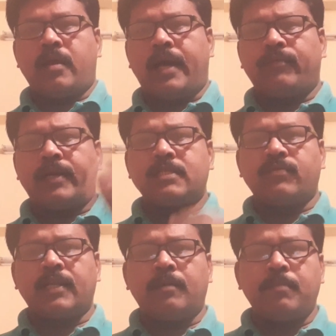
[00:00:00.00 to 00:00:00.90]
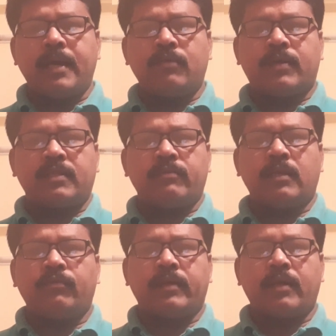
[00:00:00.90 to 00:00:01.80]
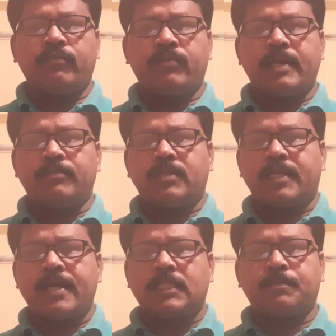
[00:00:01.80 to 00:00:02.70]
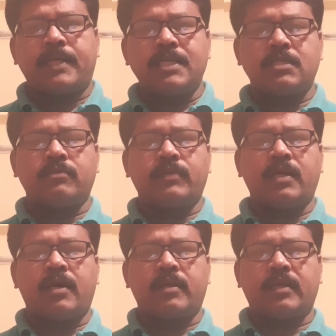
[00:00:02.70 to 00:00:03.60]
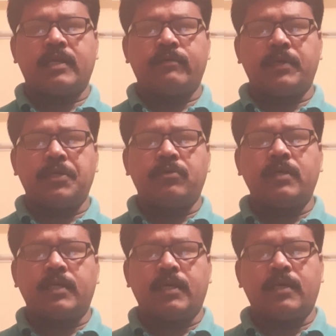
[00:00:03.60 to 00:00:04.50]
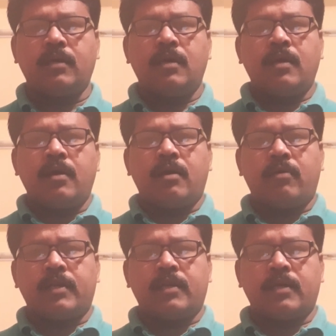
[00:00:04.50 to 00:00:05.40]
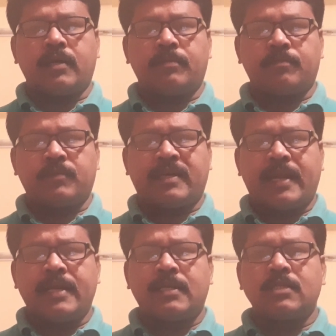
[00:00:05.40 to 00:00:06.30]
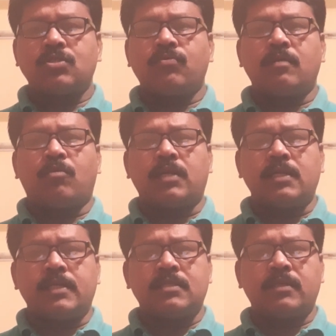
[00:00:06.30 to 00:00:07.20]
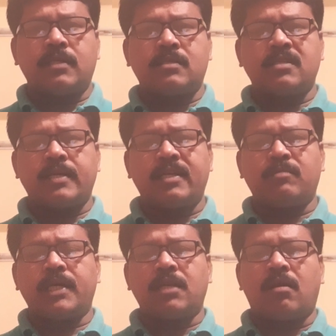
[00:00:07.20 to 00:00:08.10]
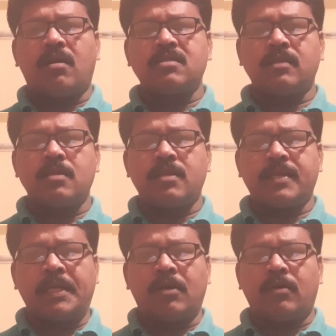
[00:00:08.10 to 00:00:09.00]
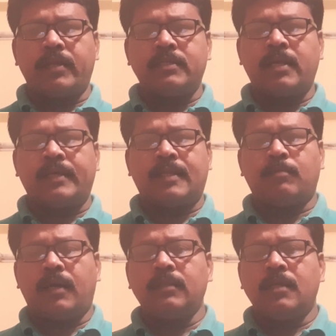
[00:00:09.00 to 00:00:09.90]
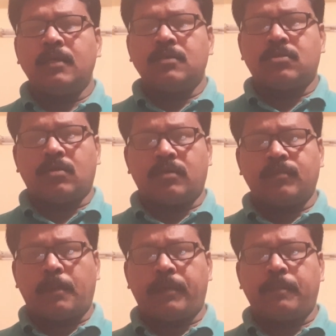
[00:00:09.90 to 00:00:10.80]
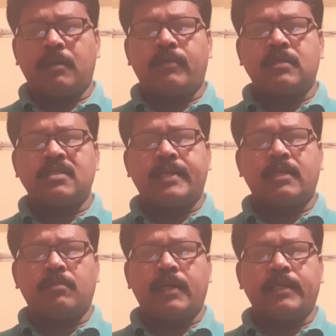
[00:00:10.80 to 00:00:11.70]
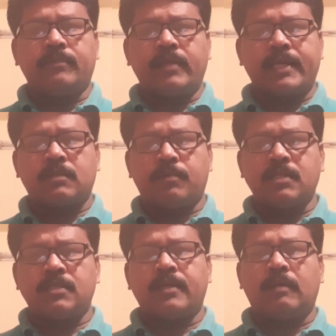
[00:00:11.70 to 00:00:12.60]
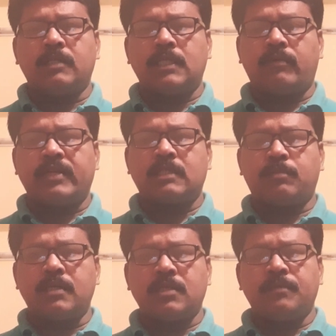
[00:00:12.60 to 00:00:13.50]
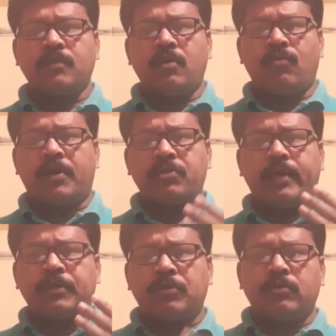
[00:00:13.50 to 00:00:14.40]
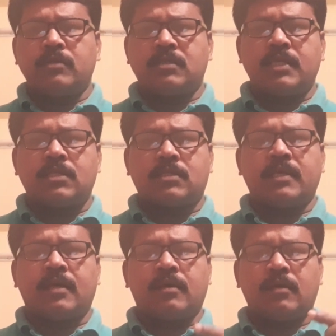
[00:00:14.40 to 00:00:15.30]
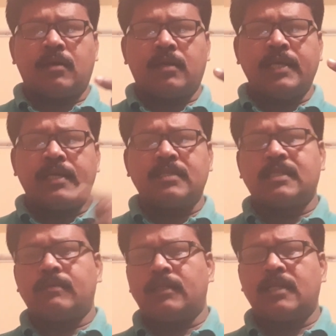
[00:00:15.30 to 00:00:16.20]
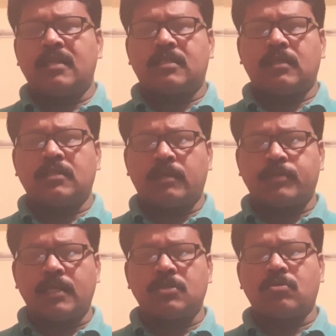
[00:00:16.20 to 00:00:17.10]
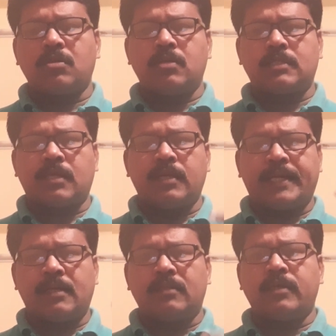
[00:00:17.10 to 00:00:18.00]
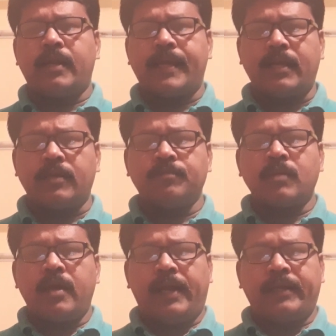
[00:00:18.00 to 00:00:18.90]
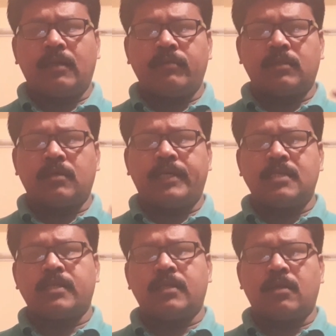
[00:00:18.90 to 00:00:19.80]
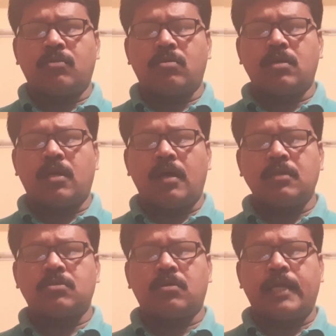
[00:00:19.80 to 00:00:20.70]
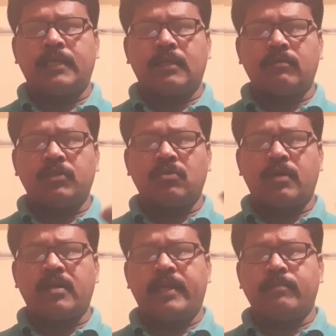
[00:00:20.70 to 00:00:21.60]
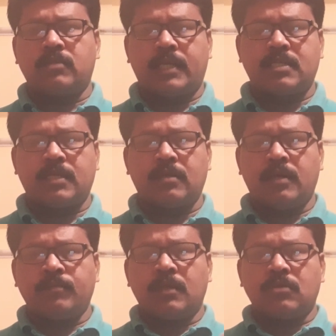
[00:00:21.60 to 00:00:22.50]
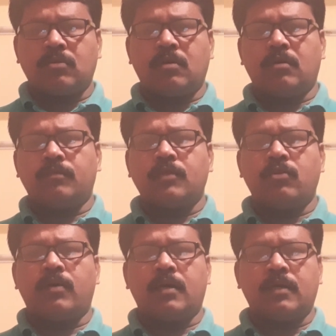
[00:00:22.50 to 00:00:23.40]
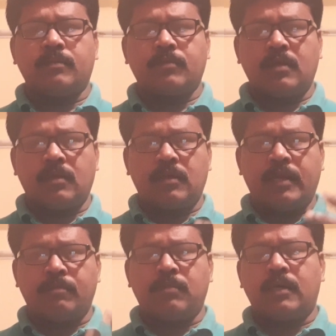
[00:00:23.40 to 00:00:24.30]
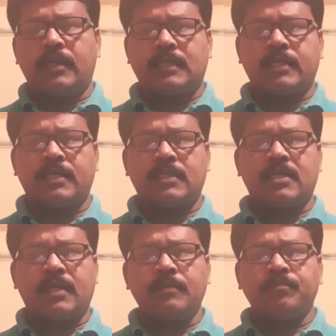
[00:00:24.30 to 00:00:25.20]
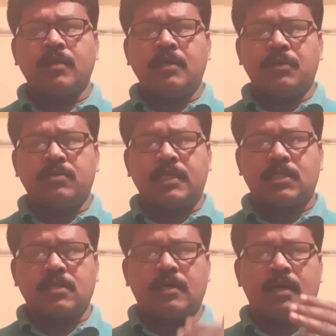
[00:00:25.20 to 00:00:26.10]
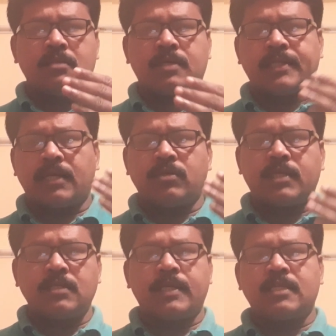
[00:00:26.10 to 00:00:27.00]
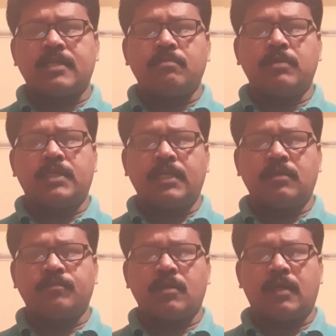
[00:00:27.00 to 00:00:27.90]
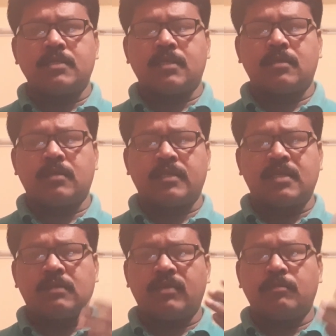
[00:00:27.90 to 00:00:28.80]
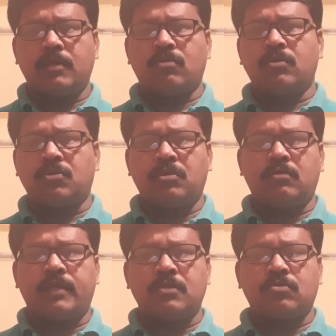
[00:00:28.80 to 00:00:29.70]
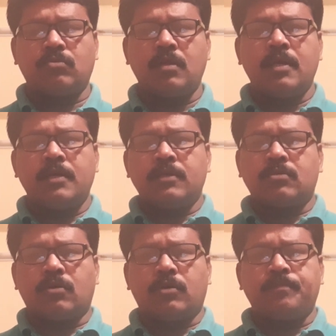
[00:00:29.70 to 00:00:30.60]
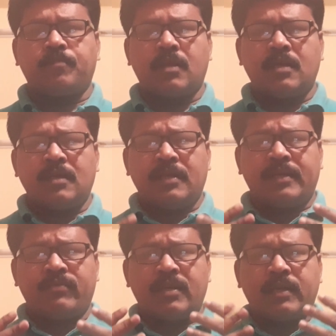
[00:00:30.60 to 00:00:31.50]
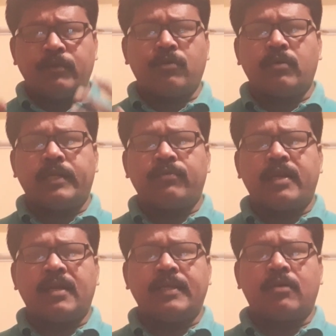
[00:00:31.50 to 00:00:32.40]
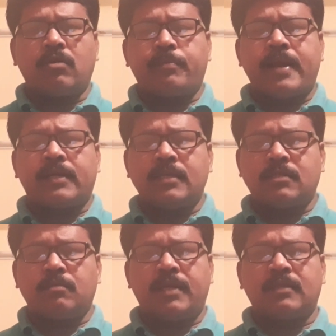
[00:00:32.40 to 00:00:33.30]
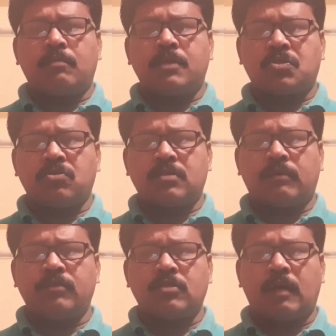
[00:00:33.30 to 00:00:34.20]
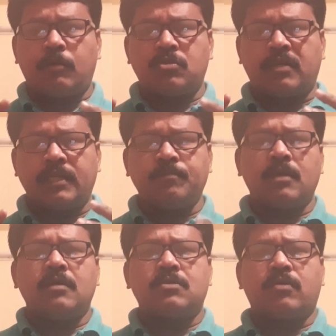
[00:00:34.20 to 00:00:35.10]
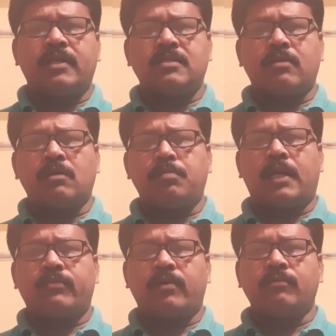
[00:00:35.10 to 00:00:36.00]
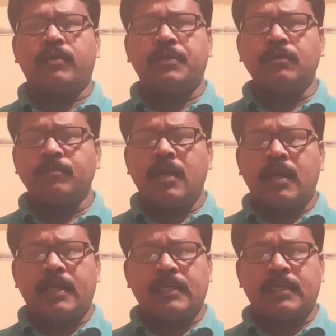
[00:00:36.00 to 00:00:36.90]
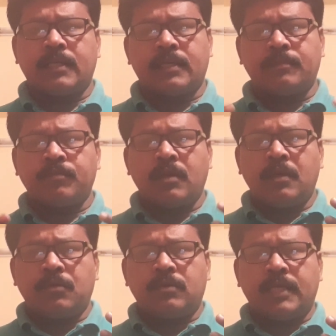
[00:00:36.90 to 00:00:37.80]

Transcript: Hi friends, welcome back. For the welfare of M SET aspirants, we are giving you here one uh, grand test, one model test. It is designed by Lords Engineering College Hyderabad. So the paper was designed by experts, the committee of experts. What you have to do is just uh, uh, link is given in the description. So just click it on the link, enter with, uh, it is in a Google Doc. So enter with your name section, so your number, et cetera. You just uh, answer the questions and submit it. Answers, the result will be known to you very soon. So it will give you definitely a good practice. Make the best use of this opportunity. So it is a good platform for you, and uh, you